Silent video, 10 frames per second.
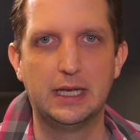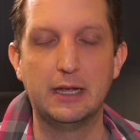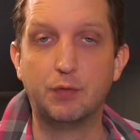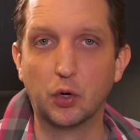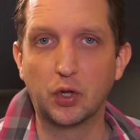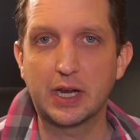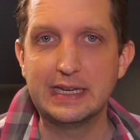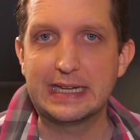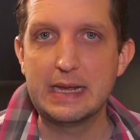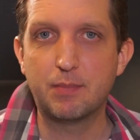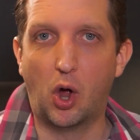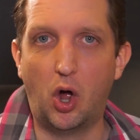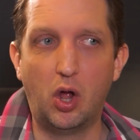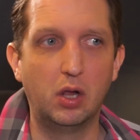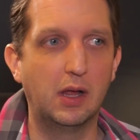If you're looking to keep
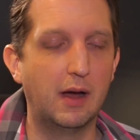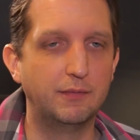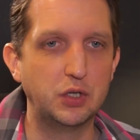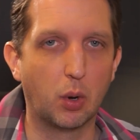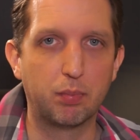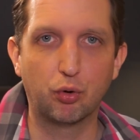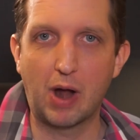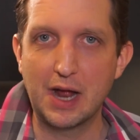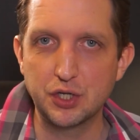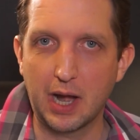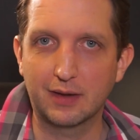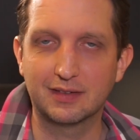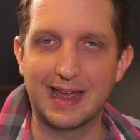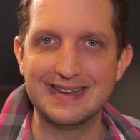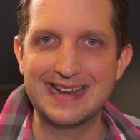all of your
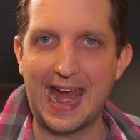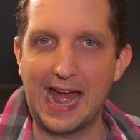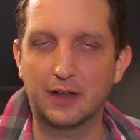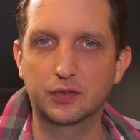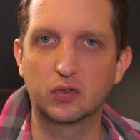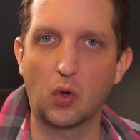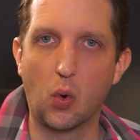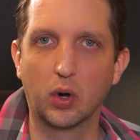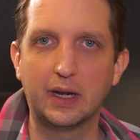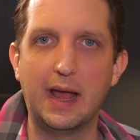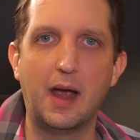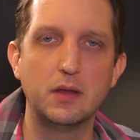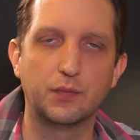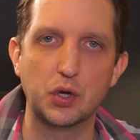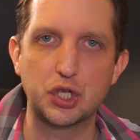projects and tasks
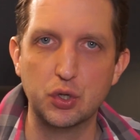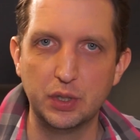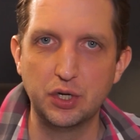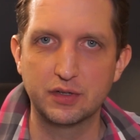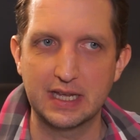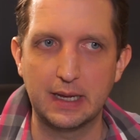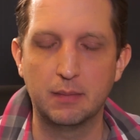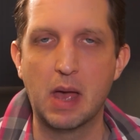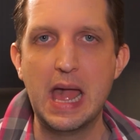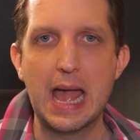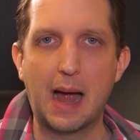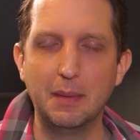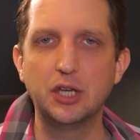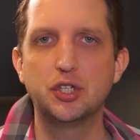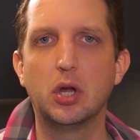organized for you and your team,
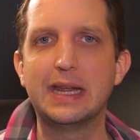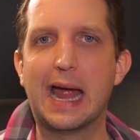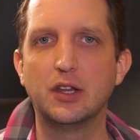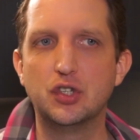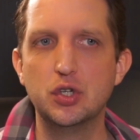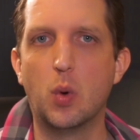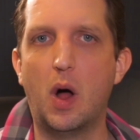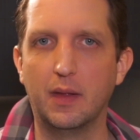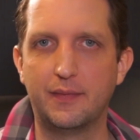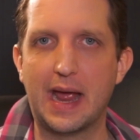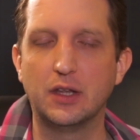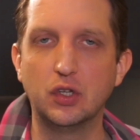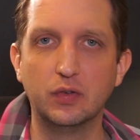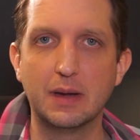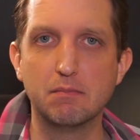I'm going to show you how to do all of that
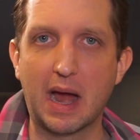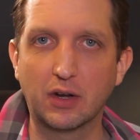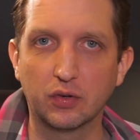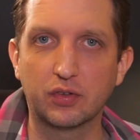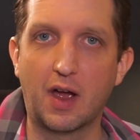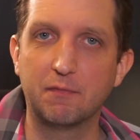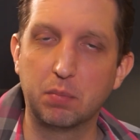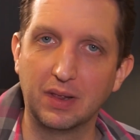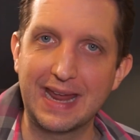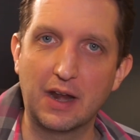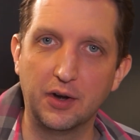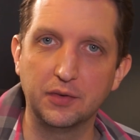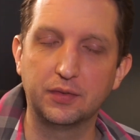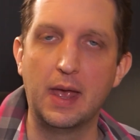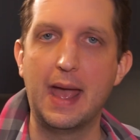using Microsoft
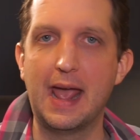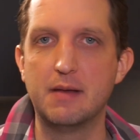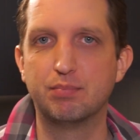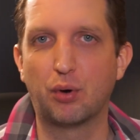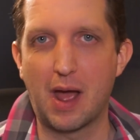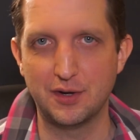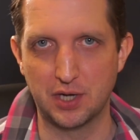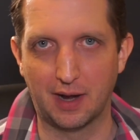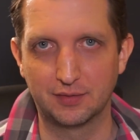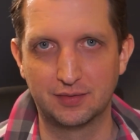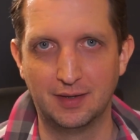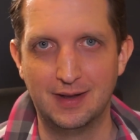planners and projects.